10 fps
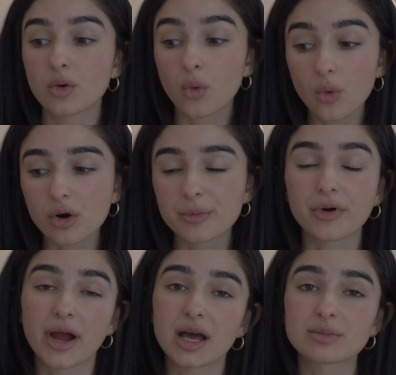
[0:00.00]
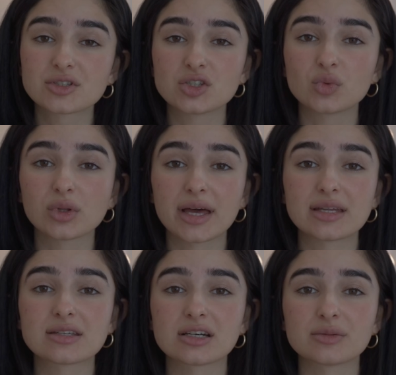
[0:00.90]
Or perhaps you will
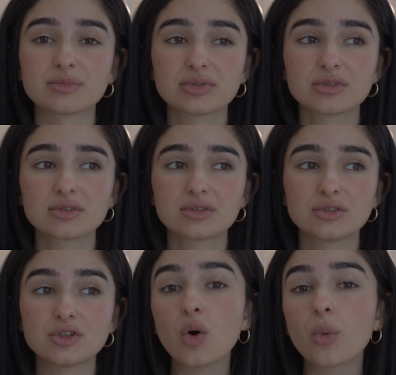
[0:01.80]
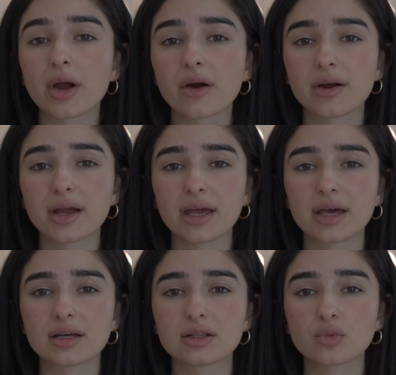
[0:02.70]
end up nowhere
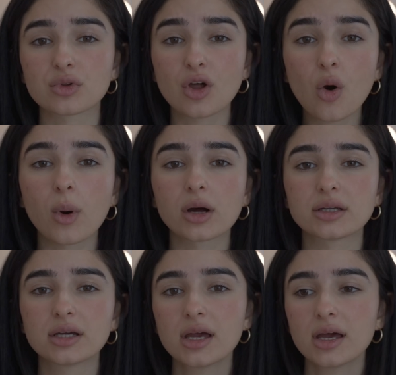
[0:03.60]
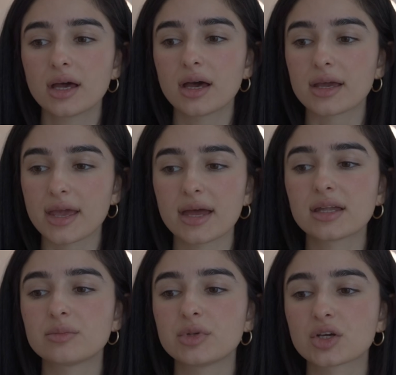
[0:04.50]
and with no one.
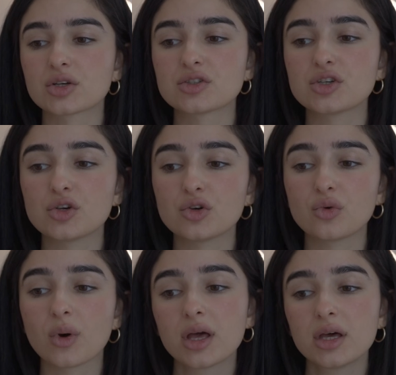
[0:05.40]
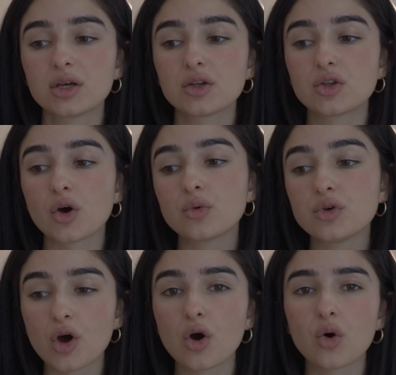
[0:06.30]
Again, because you don't
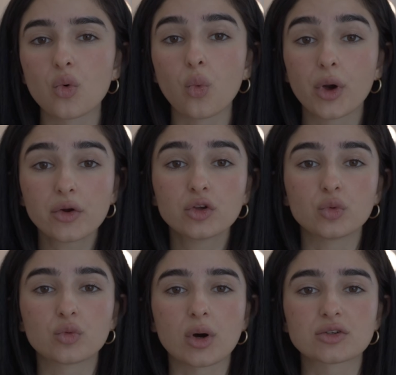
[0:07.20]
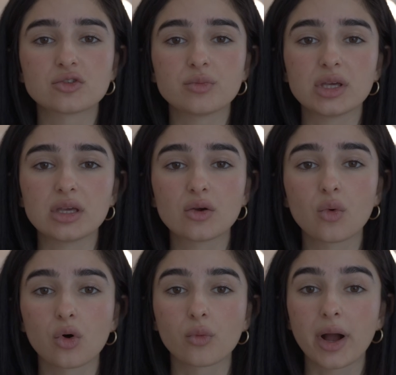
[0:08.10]
know where you would want to be
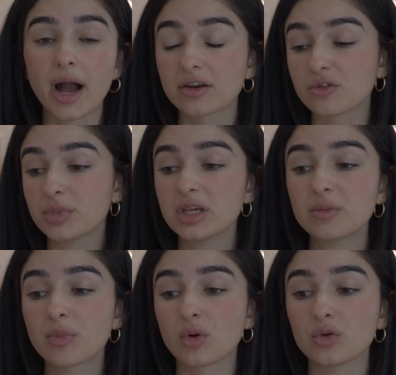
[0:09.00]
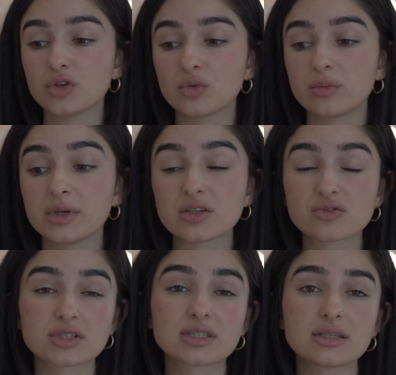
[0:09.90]
or what kind of people you would be
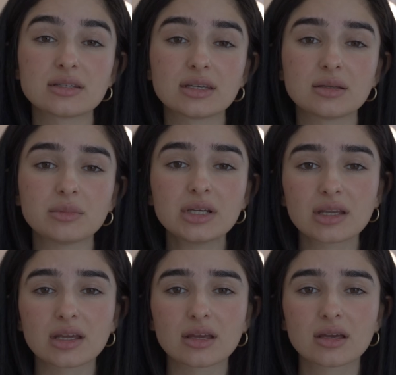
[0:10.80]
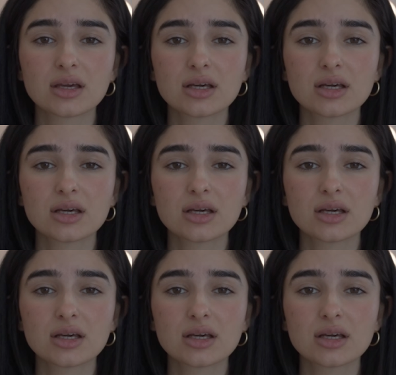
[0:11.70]
interested in meeting.